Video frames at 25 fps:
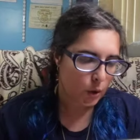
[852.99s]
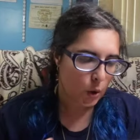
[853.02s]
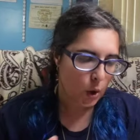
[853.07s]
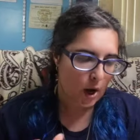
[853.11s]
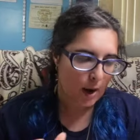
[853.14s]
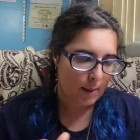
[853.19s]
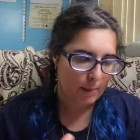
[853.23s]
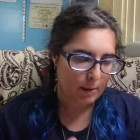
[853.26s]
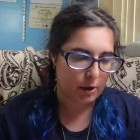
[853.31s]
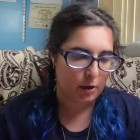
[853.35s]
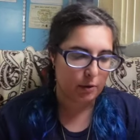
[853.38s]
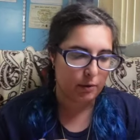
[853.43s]

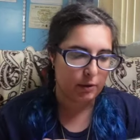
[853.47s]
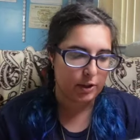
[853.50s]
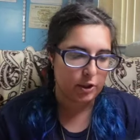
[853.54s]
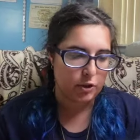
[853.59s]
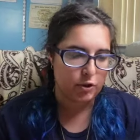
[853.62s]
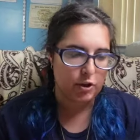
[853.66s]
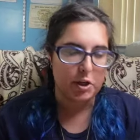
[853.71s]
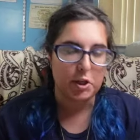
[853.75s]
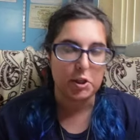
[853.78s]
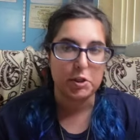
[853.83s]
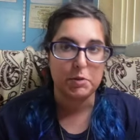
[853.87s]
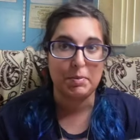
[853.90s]
I'm going to really
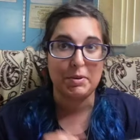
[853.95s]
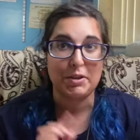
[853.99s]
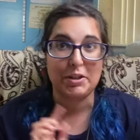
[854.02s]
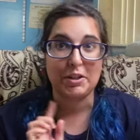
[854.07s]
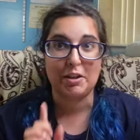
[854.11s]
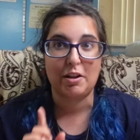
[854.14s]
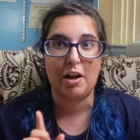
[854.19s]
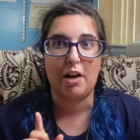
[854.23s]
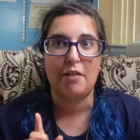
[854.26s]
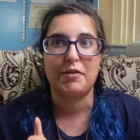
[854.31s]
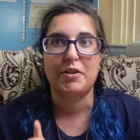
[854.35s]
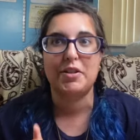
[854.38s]
try to sprint
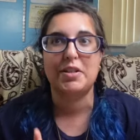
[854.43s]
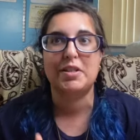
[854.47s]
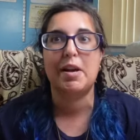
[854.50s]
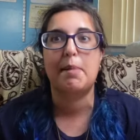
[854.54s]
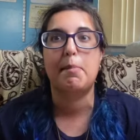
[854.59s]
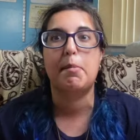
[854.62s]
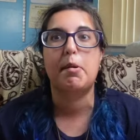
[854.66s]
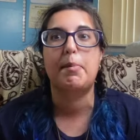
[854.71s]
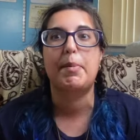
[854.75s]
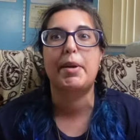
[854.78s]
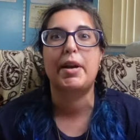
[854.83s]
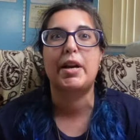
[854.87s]
a lot this
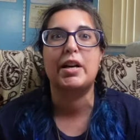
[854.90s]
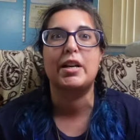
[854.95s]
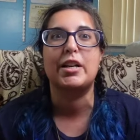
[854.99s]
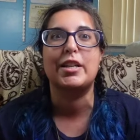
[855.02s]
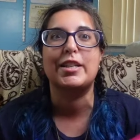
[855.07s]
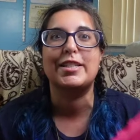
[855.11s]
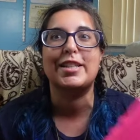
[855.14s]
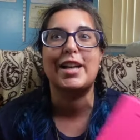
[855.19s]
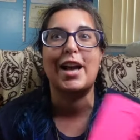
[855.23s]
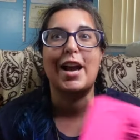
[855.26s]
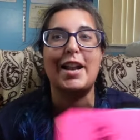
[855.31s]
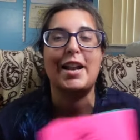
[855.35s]
summer
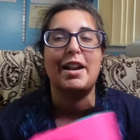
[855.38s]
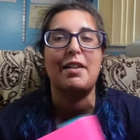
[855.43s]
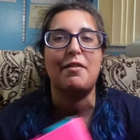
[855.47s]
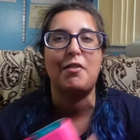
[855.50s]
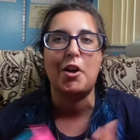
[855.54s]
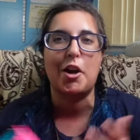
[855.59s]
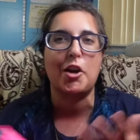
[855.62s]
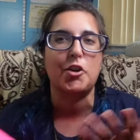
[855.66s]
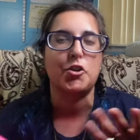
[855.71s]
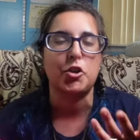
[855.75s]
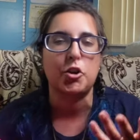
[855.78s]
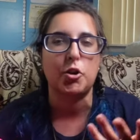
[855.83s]
because I never
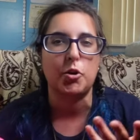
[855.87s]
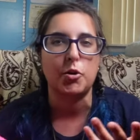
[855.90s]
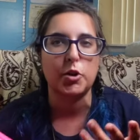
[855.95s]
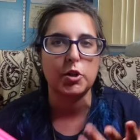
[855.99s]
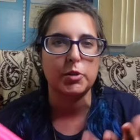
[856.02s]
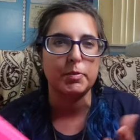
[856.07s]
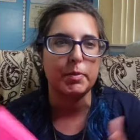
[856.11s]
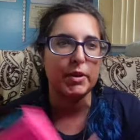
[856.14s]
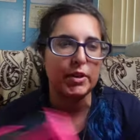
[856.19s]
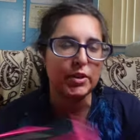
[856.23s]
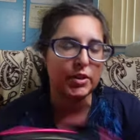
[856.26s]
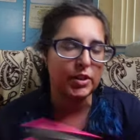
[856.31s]
get to go to
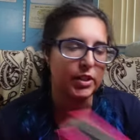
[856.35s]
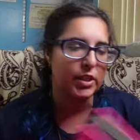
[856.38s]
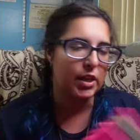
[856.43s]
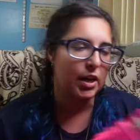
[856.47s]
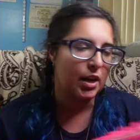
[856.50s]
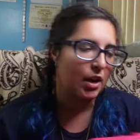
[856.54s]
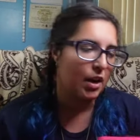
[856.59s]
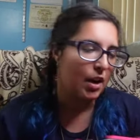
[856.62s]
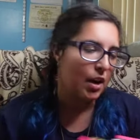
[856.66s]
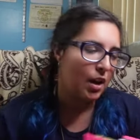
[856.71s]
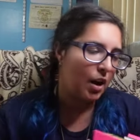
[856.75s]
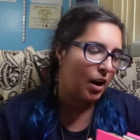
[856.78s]
sprints.
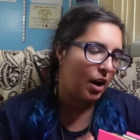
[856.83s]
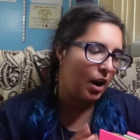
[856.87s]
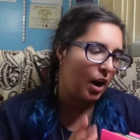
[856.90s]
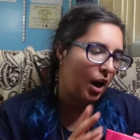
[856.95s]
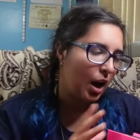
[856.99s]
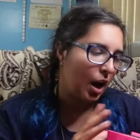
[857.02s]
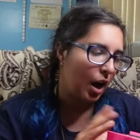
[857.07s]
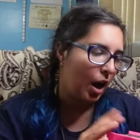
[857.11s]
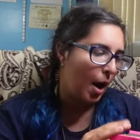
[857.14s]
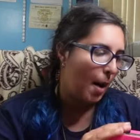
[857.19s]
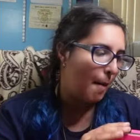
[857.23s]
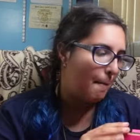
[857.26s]

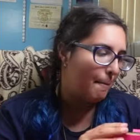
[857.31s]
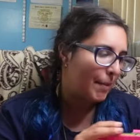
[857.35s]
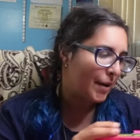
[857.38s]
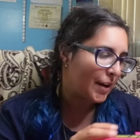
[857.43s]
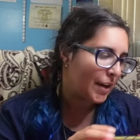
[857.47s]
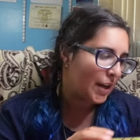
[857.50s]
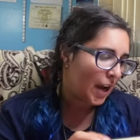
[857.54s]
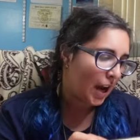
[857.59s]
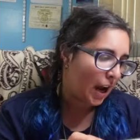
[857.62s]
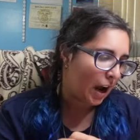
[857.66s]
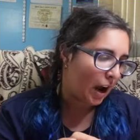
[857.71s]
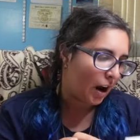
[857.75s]
Um, but
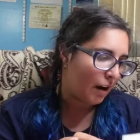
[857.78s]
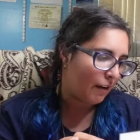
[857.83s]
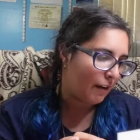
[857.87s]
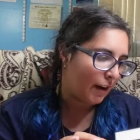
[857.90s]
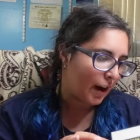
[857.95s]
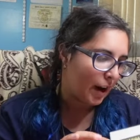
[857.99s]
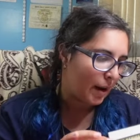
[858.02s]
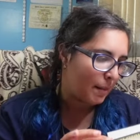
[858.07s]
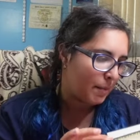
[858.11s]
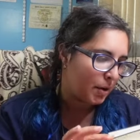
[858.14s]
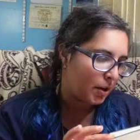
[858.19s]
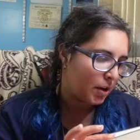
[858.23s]
yeah, all
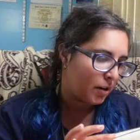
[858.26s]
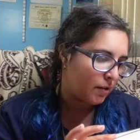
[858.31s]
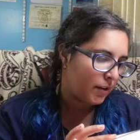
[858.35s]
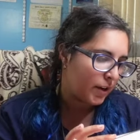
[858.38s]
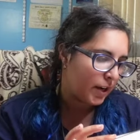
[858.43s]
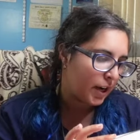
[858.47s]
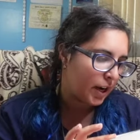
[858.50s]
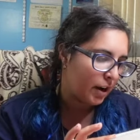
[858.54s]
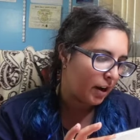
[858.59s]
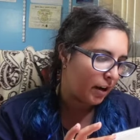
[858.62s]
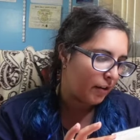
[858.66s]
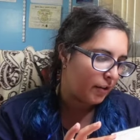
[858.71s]
right, I'm going to
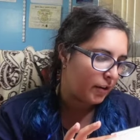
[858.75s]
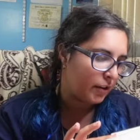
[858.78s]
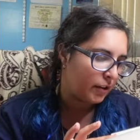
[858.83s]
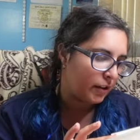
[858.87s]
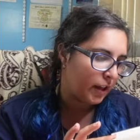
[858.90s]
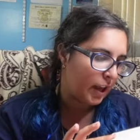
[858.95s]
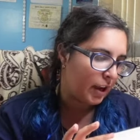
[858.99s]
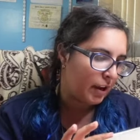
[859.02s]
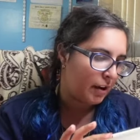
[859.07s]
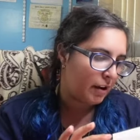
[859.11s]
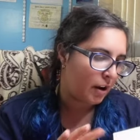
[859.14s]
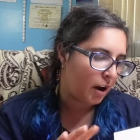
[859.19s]
read another
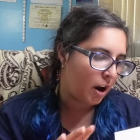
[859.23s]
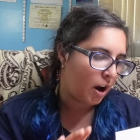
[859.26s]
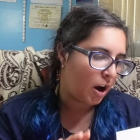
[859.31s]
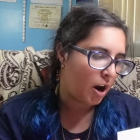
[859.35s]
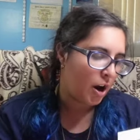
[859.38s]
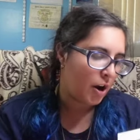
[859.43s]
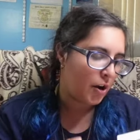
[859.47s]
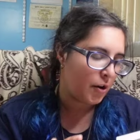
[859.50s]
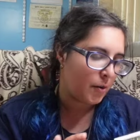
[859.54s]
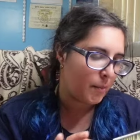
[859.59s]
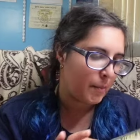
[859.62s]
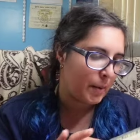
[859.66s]
like a
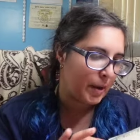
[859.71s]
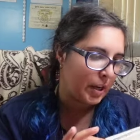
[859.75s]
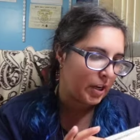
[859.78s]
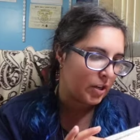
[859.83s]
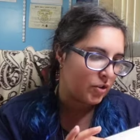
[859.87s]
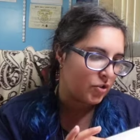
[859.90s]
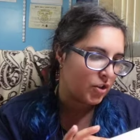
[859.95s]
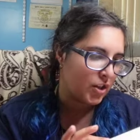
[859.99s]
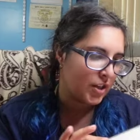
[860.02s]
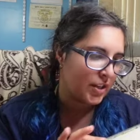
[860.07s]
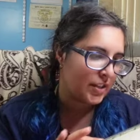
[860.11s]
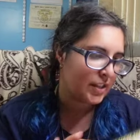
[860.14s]
hundred
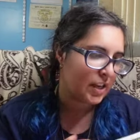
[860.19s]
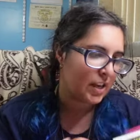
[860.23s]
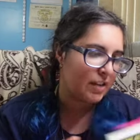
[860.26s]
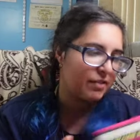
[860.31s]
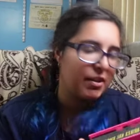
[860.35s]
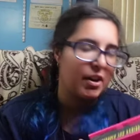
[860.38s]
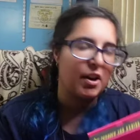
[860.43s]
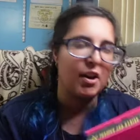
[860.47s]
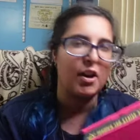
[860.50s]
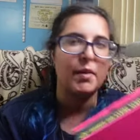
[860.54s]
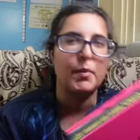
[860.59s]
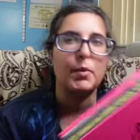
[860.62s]
pages, and
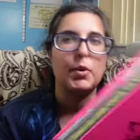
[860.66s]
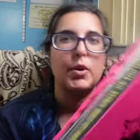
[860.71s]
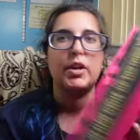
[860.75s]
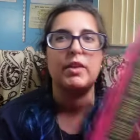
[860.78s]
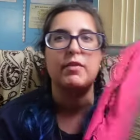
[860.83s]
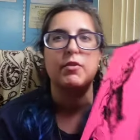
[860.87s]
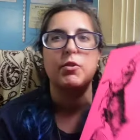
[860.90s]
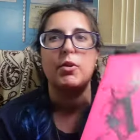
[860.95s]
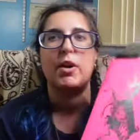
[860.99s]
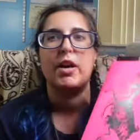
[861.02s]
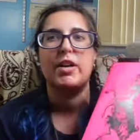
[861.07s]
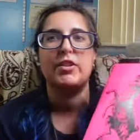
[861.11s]
then I will
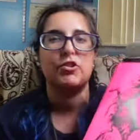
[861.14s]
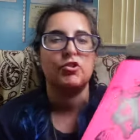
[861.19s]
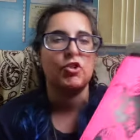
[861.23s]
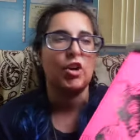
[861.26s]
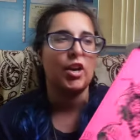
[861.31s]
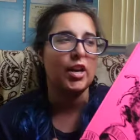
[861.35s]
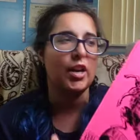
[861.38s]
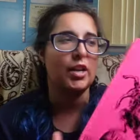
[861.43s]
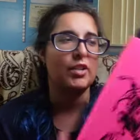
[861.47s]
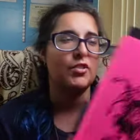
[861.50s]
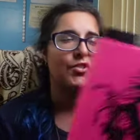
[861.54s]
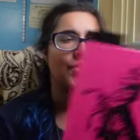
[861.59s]
give you guys a
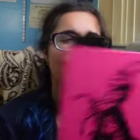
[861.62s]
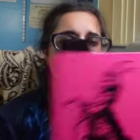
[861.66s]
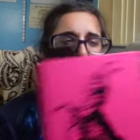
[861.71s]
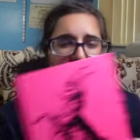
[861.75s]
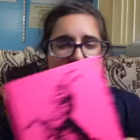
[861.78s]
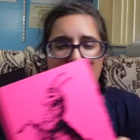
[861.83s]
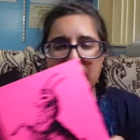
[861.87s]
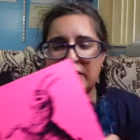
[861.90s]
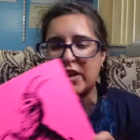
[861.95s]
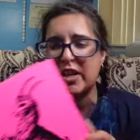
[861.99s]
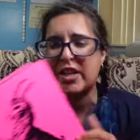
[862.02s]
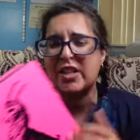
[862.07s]
check-in. So far,
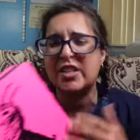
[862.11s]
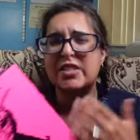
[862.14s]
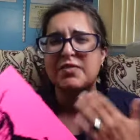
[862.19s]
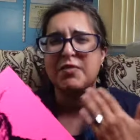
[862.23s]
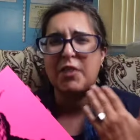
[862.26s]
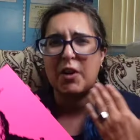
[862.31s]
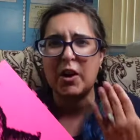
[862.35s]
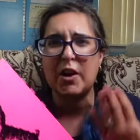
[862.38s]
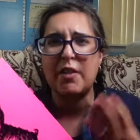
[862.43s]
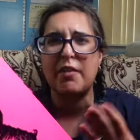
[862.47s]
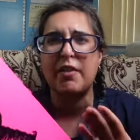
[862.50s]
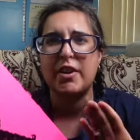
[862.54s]
I think it's
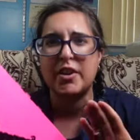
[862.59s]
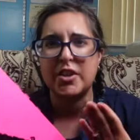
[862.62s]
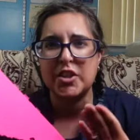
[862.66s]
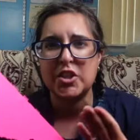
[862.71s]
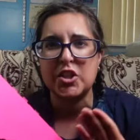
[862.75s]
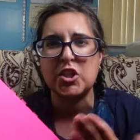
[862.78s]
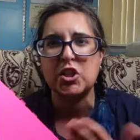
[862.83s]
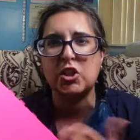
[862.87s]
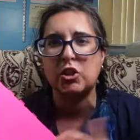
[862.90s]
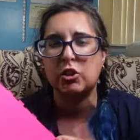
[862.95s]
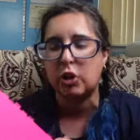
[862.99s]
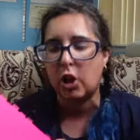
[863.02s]
very, very
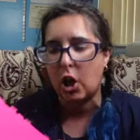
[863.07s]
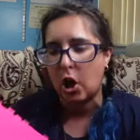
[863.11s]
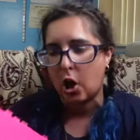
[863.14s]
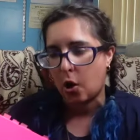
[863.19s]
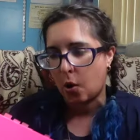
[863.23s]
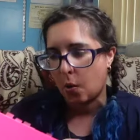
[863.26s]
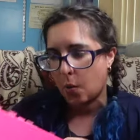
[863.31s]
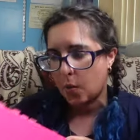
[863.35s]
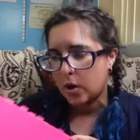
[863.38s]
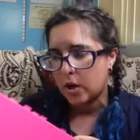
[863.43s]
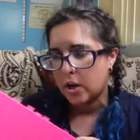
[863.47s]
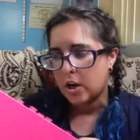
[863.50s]

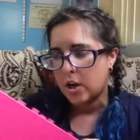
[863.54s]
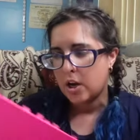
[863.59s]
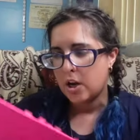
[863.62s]
slow.